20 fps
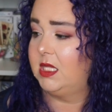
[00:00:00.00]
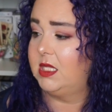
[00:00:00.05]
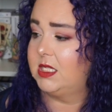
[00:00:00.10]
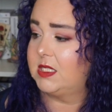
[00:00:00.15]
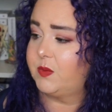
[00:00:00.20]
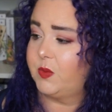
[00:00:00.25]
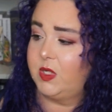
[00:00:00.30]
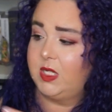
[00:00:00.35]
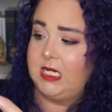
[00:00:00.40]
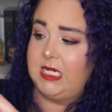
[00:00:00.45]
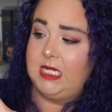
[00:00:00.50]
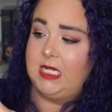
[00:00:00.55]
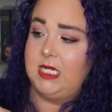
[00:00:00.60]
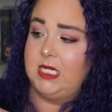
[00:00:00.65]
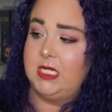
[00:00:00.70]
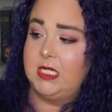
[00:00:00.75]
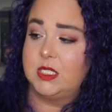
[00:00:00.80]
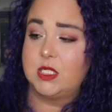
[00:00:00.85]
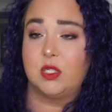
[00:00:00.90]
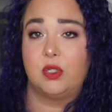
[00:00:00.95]
This one
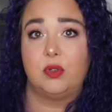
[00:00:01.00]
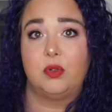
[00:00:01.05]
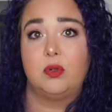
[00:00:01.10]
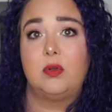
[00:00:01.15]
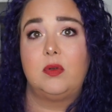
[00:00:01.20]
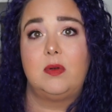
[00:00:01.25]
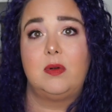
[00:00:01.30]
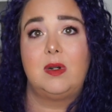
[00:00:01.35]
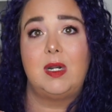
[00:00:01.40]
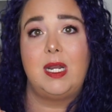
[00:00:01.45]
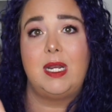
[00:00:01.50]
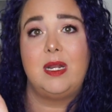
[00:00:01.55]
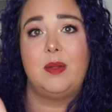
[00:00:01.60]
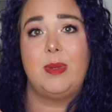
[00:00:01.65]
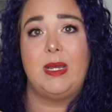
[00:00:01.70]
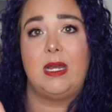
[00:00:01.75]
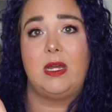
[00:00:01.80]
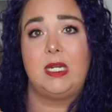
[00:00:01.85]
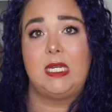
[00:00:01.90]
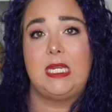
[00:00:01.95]
is right
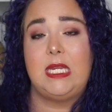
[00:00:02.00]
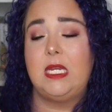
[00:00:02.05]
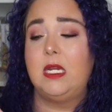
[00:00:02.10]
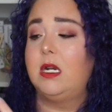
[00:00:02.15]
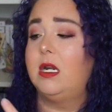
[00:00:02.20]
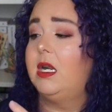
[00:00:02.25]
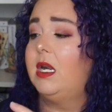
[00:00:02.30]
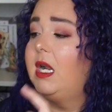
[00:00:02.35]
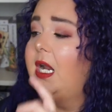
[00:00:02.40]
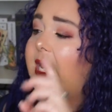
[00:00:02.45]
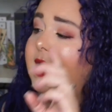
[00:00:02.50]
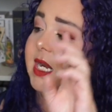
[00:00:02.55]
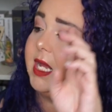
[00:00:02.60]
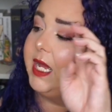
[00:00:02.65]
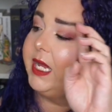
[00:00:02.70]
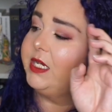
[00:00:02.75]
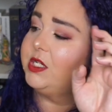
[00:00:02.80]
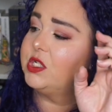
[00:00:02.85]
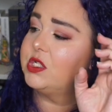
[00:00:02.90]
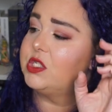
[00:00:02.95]
about here and
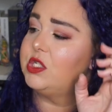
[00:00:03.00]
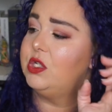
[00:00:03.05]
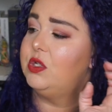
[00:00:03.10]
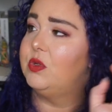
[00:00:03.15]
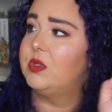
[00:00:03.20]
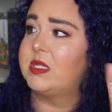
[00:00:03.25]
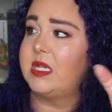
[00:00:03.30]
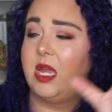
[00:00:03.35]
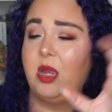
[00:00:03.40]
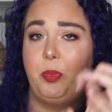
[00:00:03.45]
I just use